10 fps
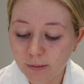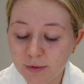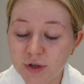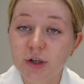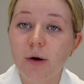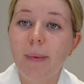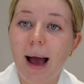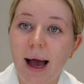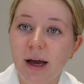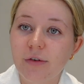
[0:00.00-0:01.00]
We just got
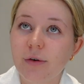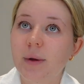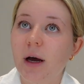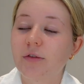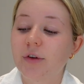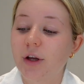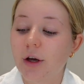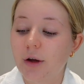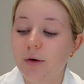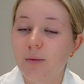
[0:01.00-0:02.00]
back from the
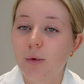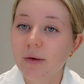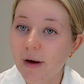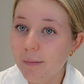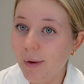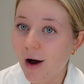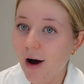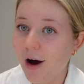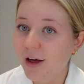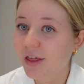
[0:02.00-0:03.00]
afternoon walking around
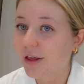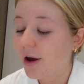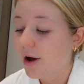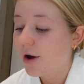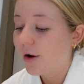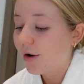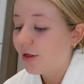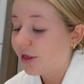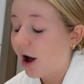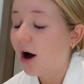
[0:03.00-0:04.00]
Bath.
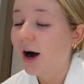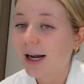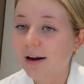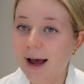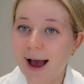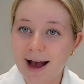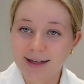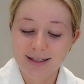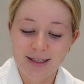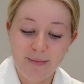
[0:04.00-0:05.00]
The highlight
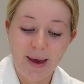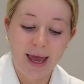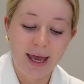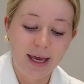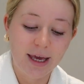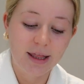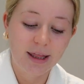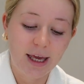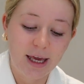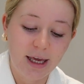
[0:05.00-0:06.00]
has to be
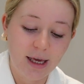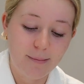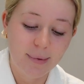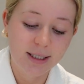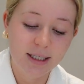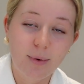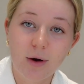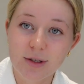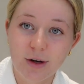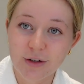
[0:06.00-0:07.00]
the Mrs.
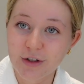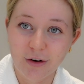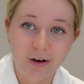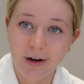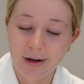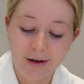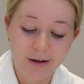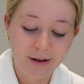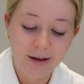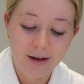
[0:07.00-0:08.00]
Potts hot chocolate.
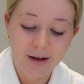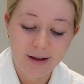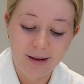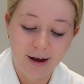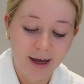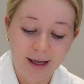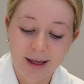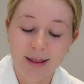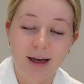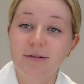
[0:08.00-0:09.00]

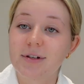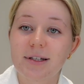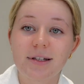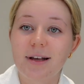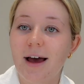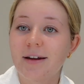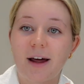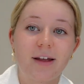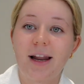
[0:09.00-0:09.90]
Like, that was another